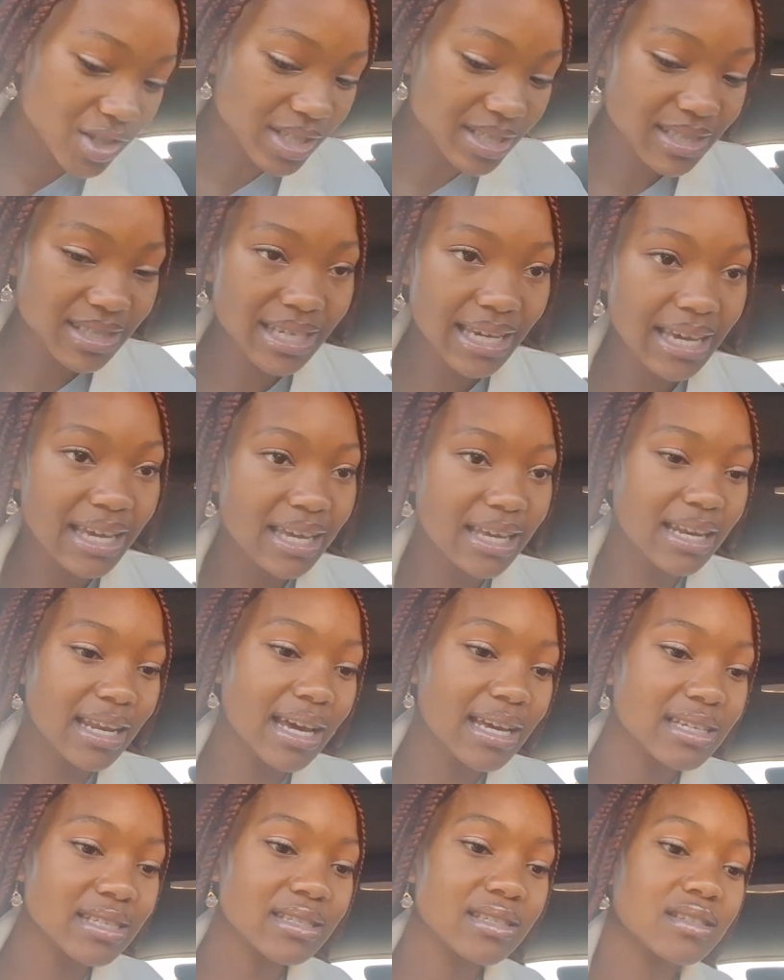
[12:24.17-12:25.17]
just take it
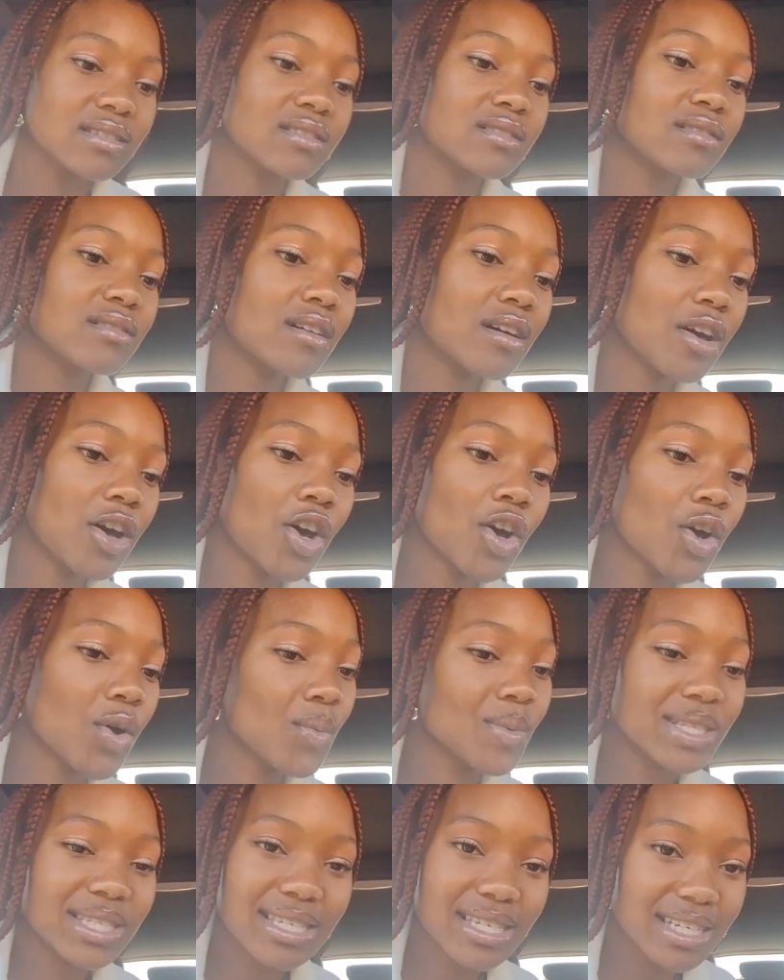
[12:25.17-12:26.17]
as a
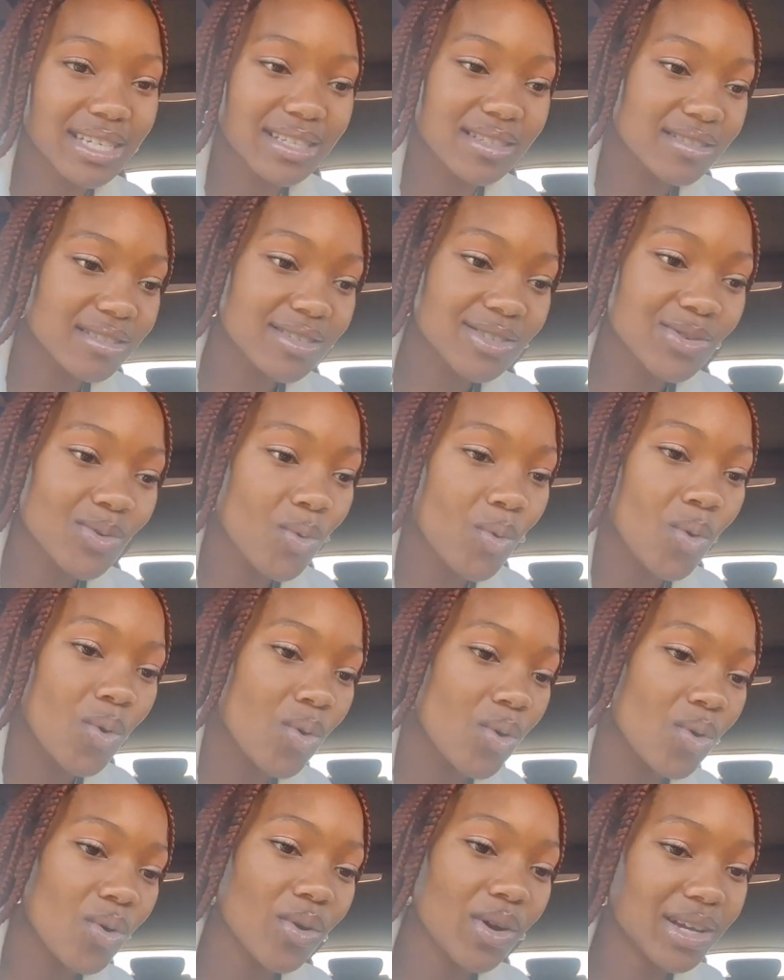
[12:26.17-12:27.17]
coincidence
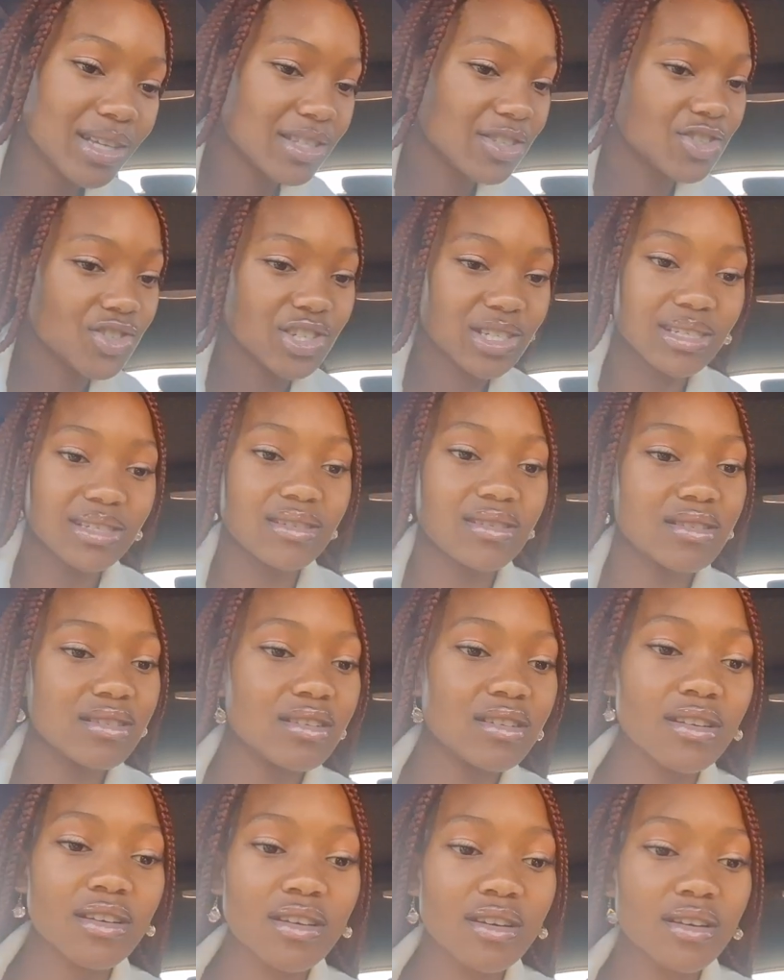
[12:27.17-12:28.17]
or it's
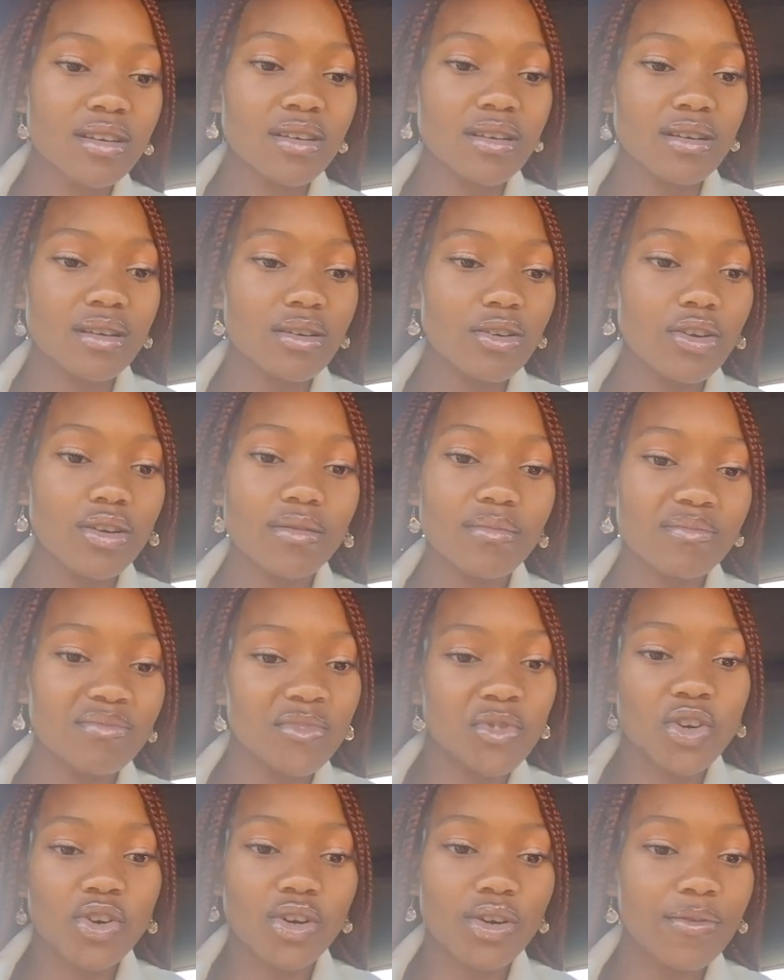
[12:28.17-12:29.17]
just
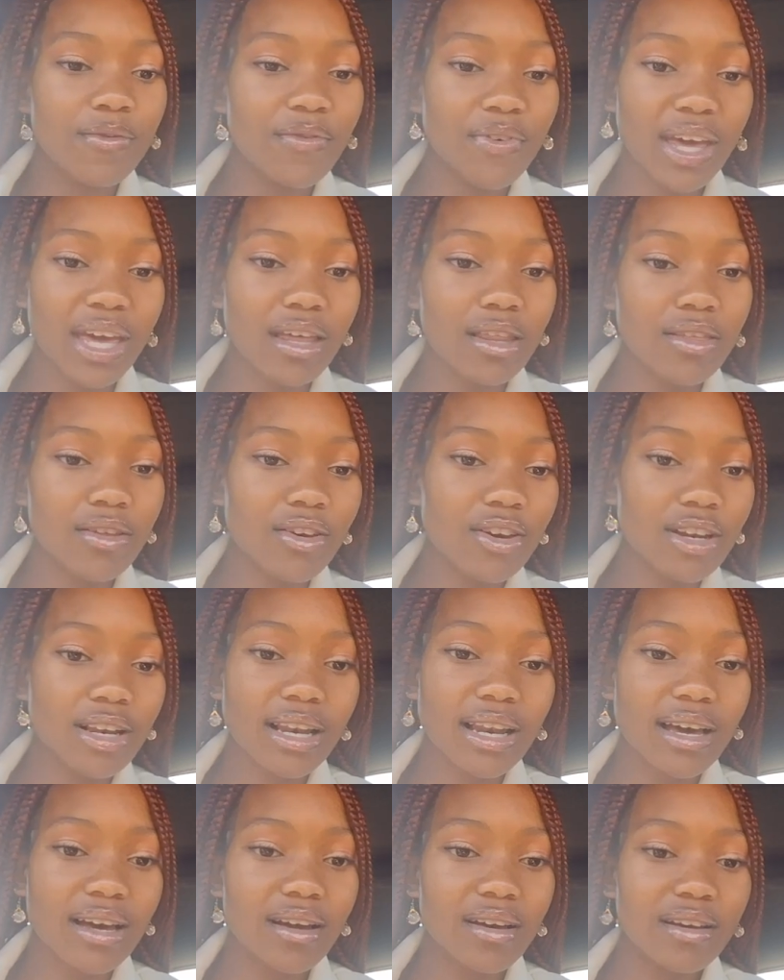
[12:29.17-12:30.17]
good faith, good
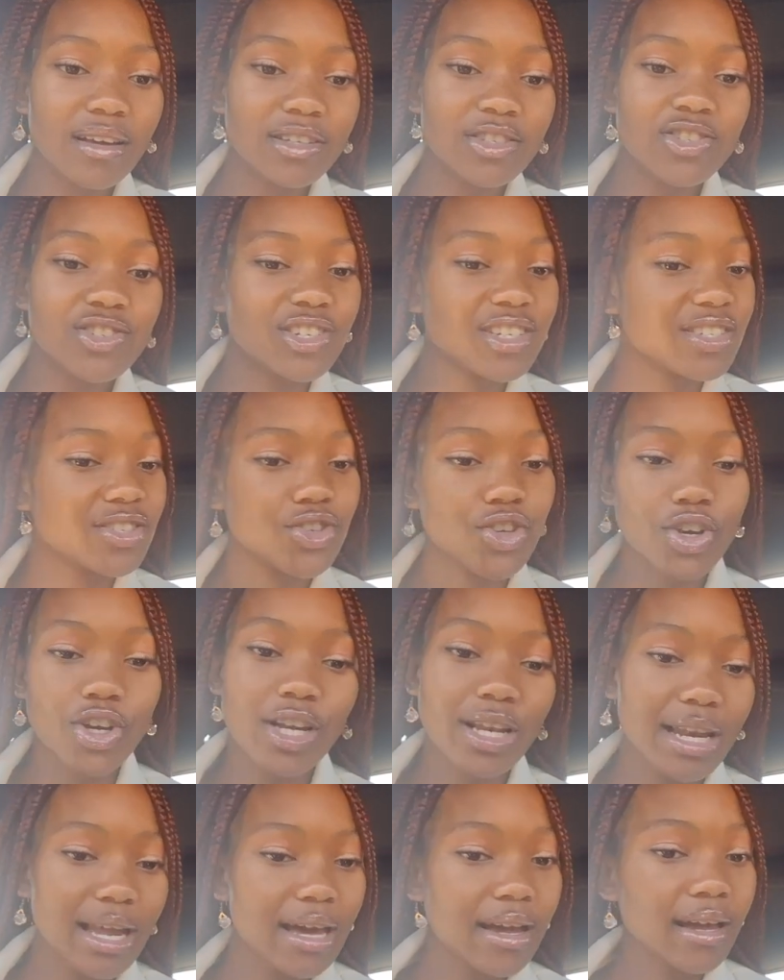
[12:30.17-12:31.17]
luck. It's just good
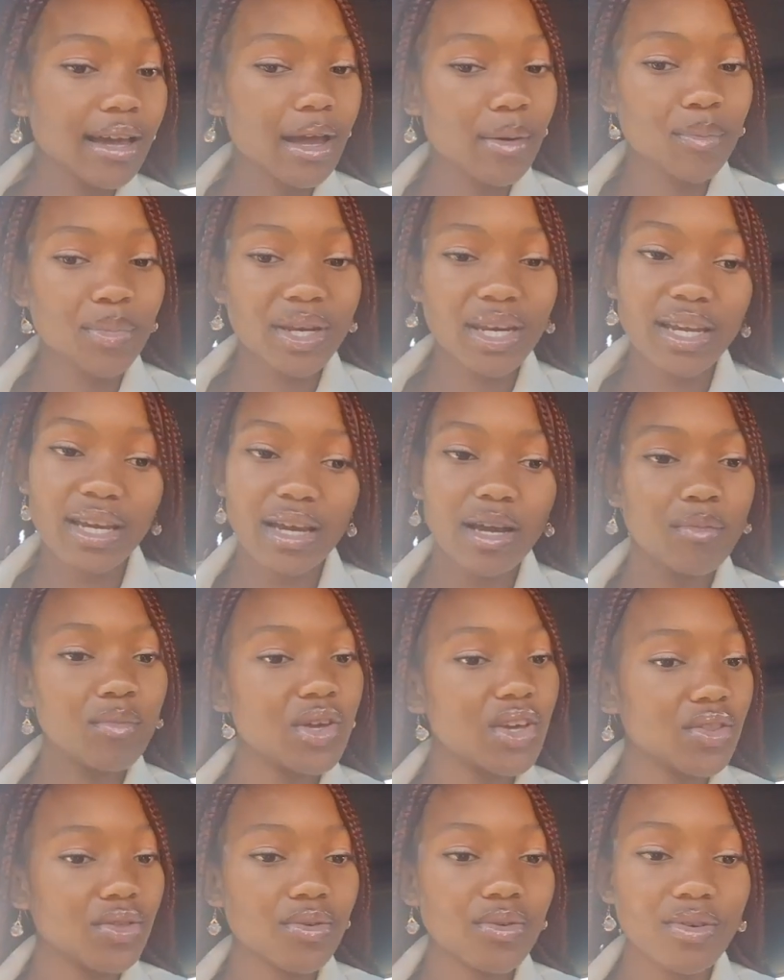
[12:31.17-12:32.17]
luck happening,
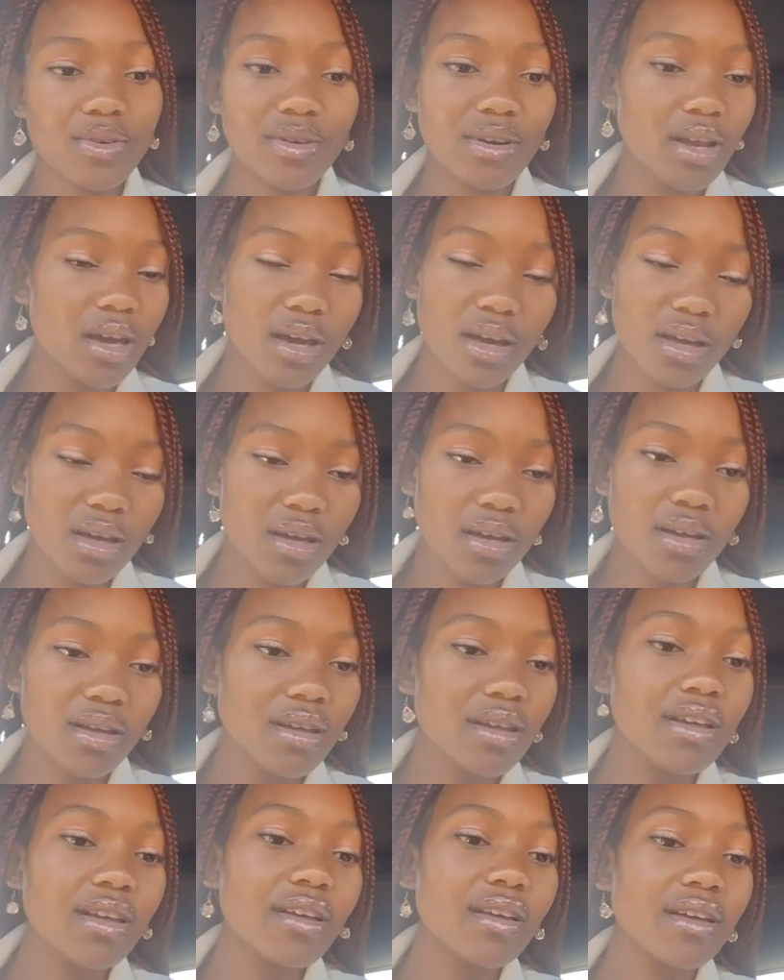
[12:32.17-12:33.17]
coming through. Nah,
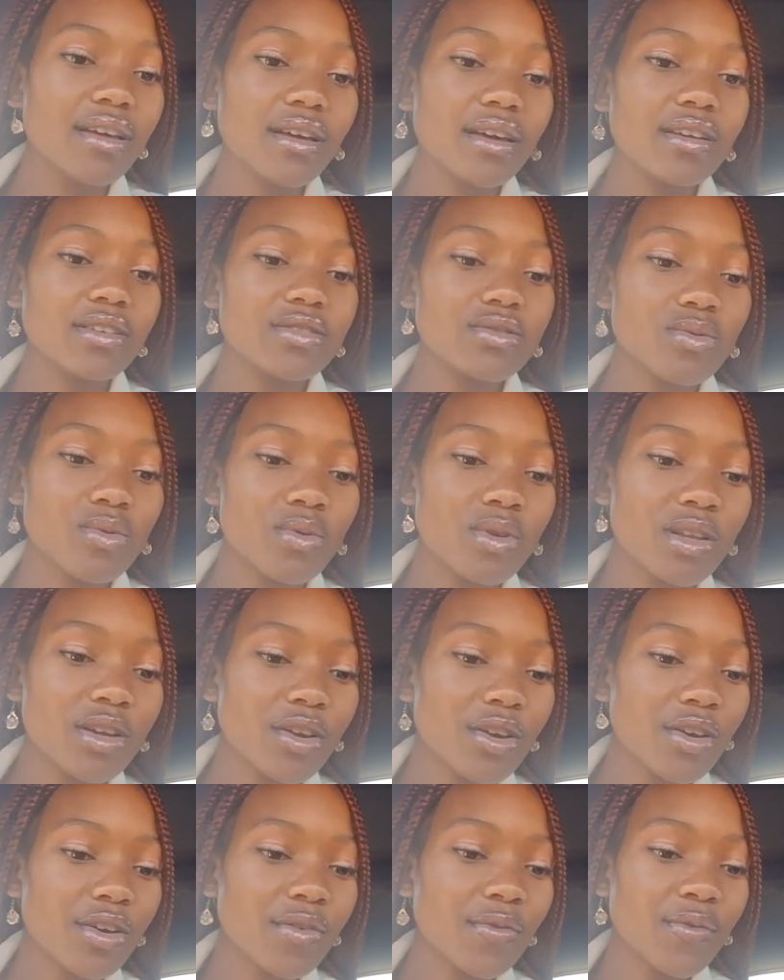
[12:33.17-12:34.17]
it's all
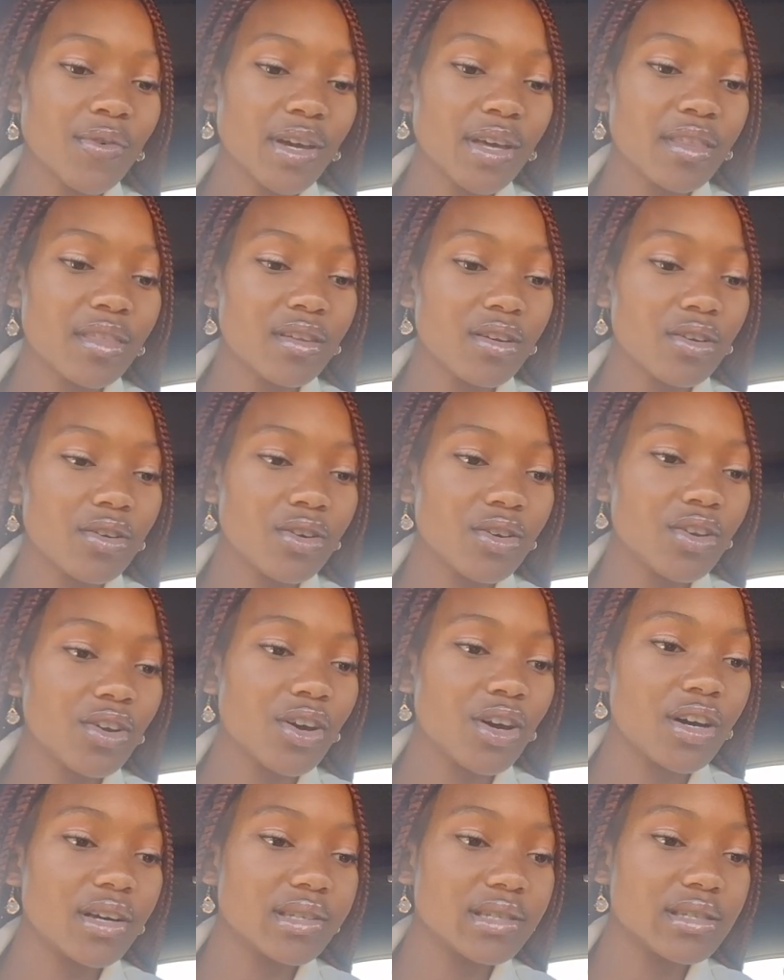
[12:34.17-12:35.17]
in good faith and good
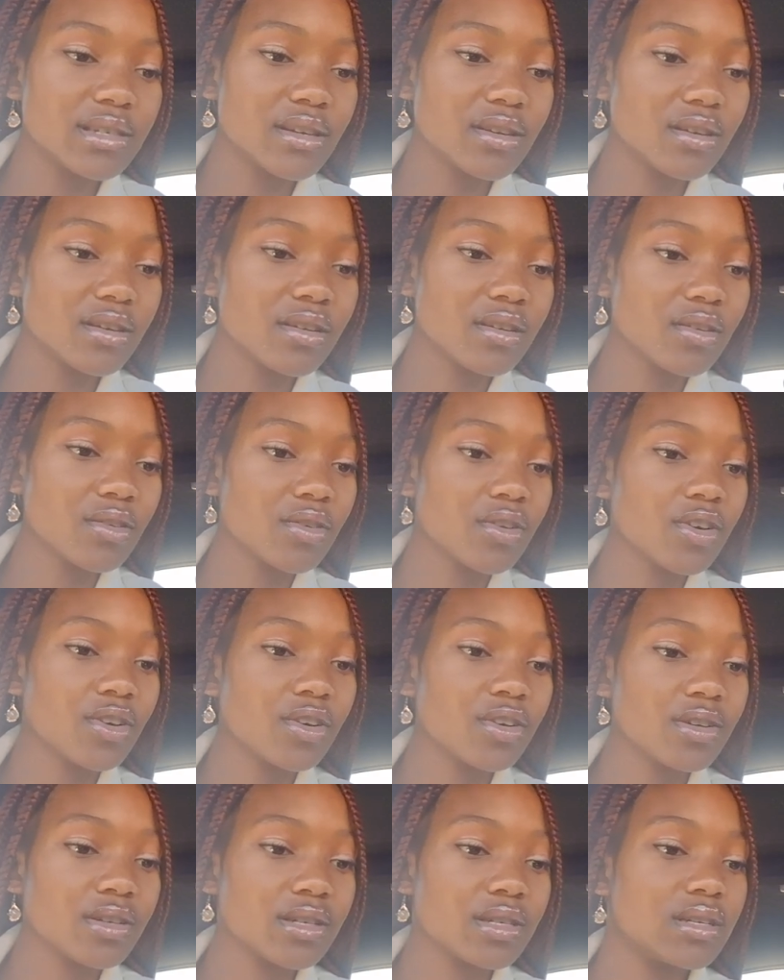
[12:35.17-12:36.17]
heart and
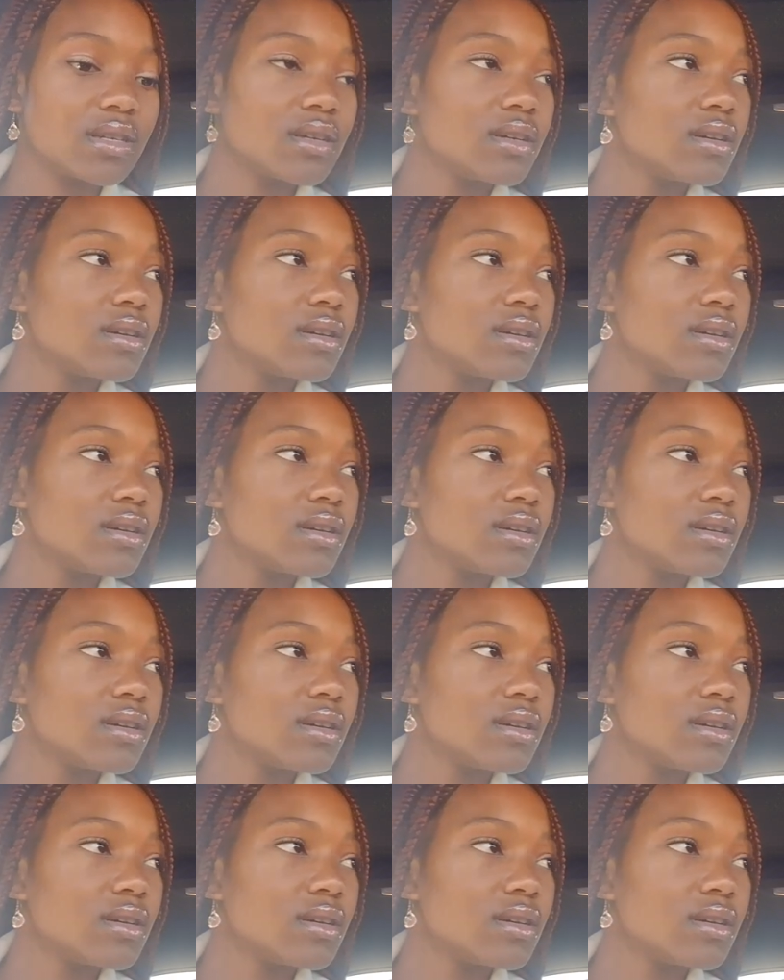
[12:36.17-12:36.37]
good